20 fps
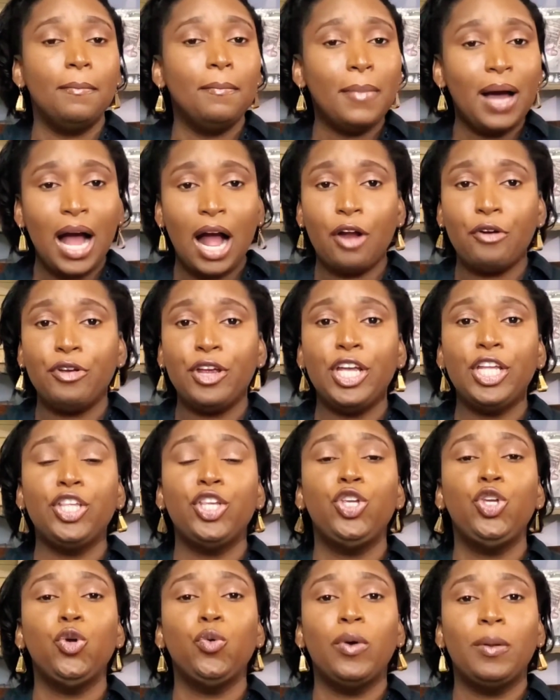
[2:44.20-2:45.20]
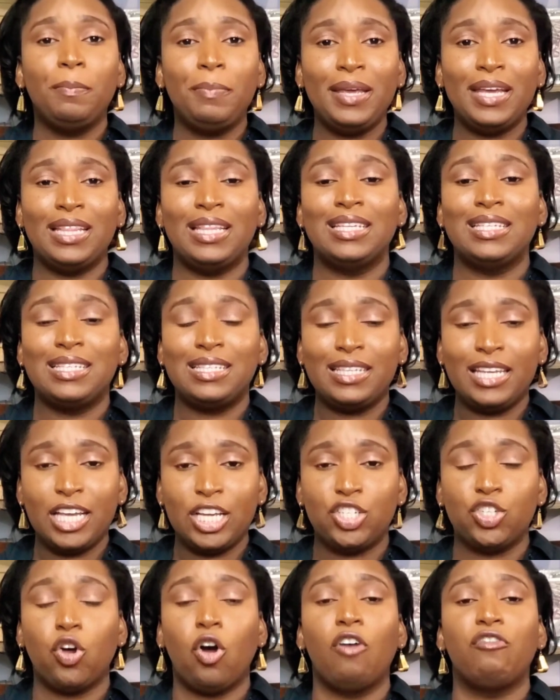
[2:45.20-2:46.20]
married, you will be in a
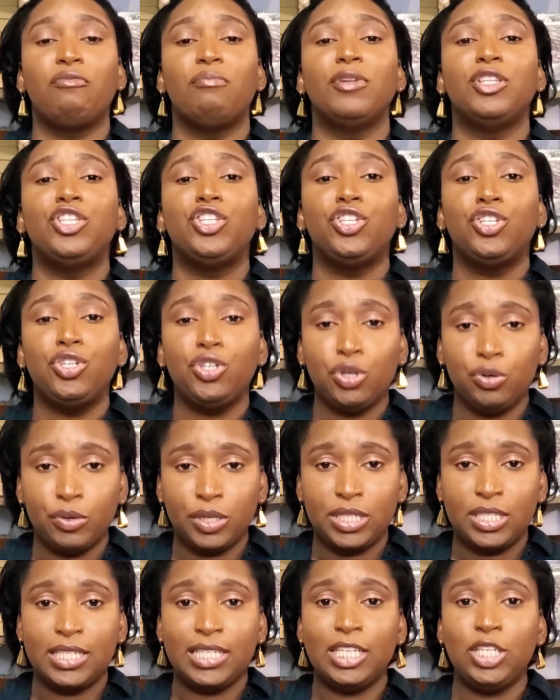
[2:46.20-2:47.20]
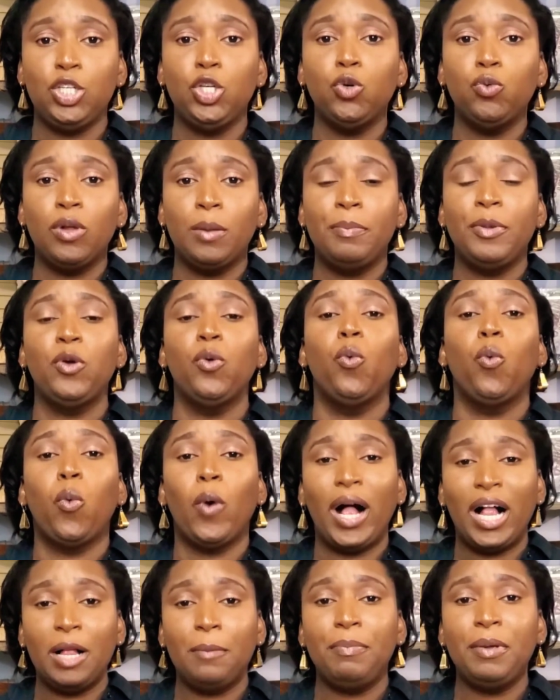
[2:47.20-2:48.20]
stage of maturity. You will be
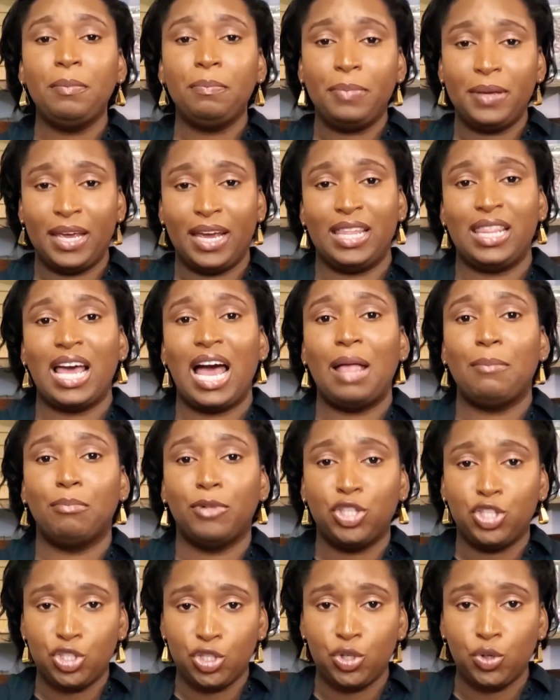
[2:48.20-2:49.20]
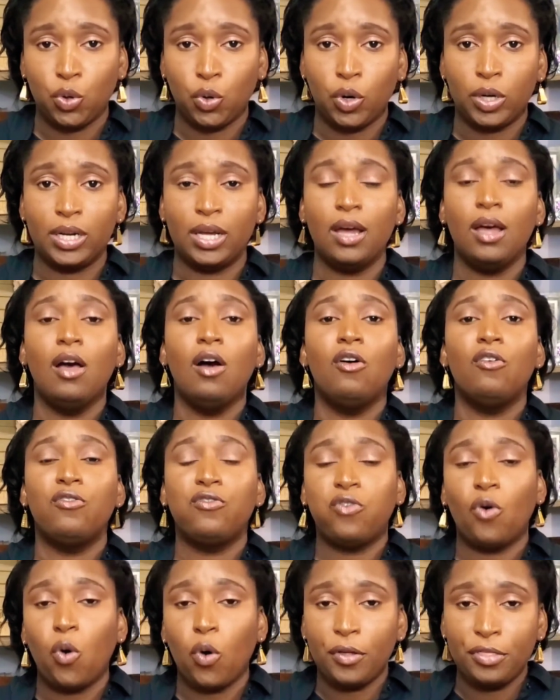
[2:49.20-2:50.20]
well prepared and matured
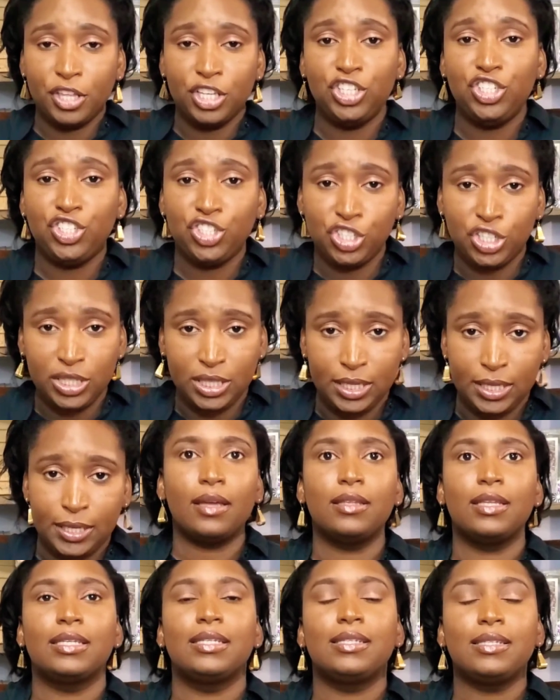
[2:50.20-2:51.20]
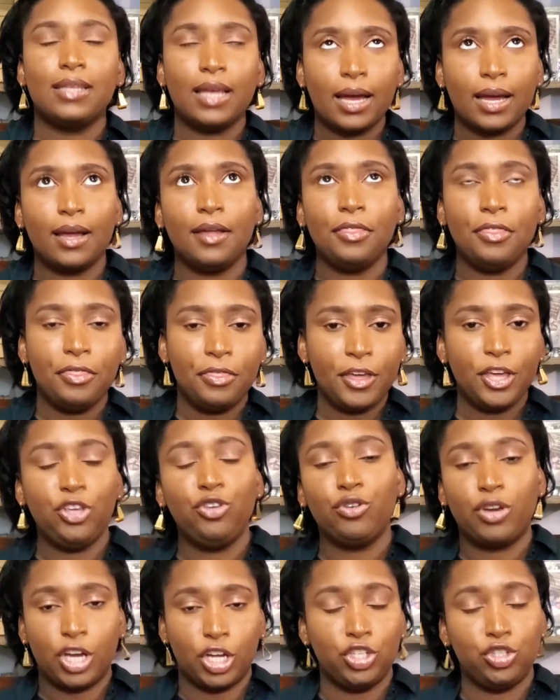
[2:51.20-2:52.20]
for the journey. The second thing
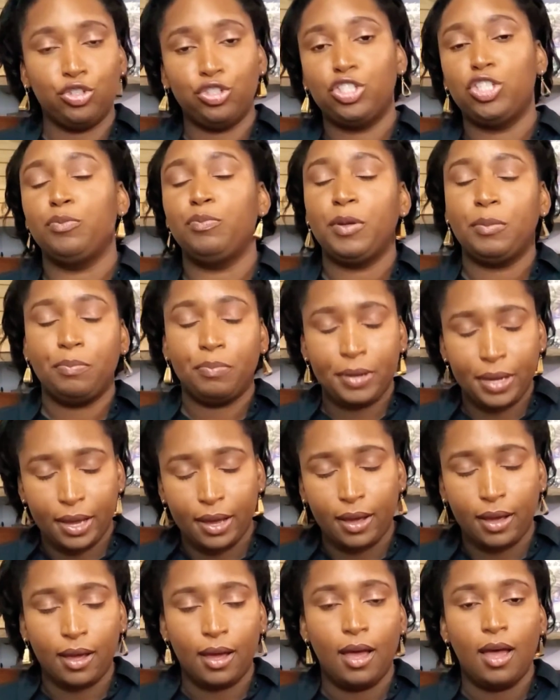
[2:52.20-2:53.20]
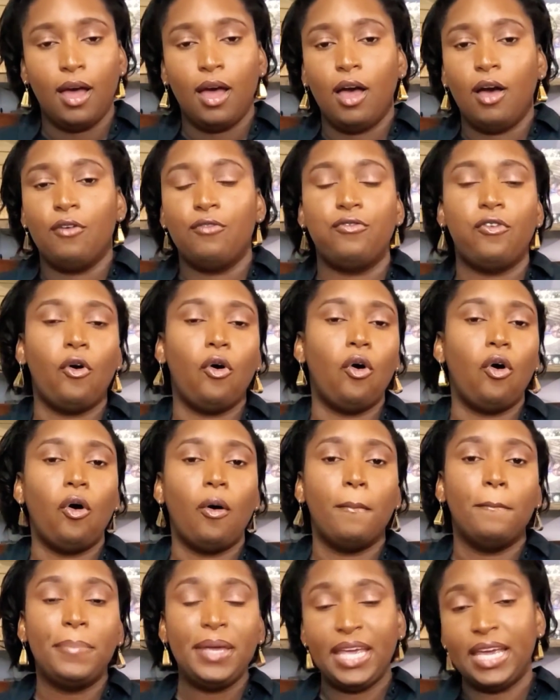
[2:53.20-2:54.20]
you can do to prepare
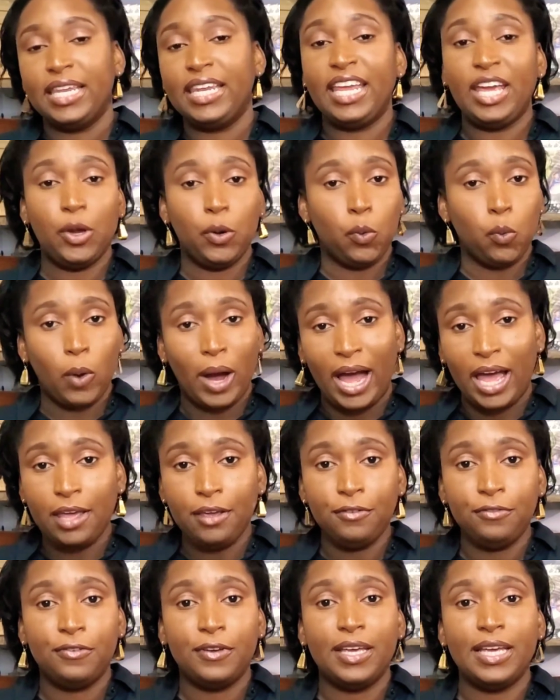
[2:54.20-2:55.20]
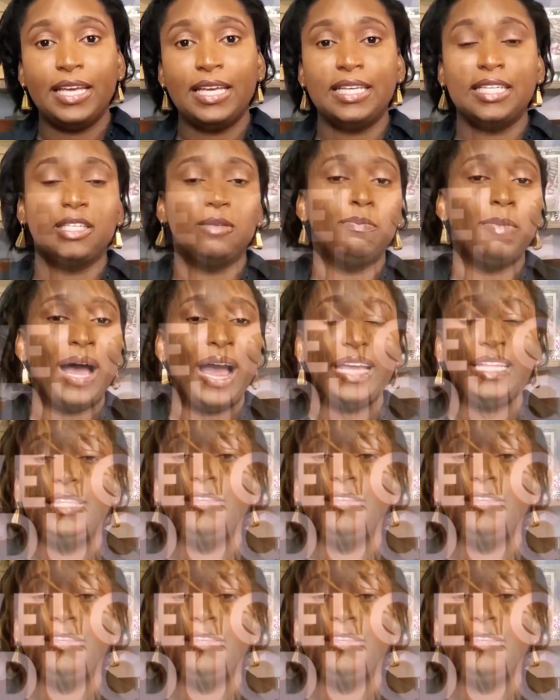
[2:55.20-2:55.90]
for being a wife is by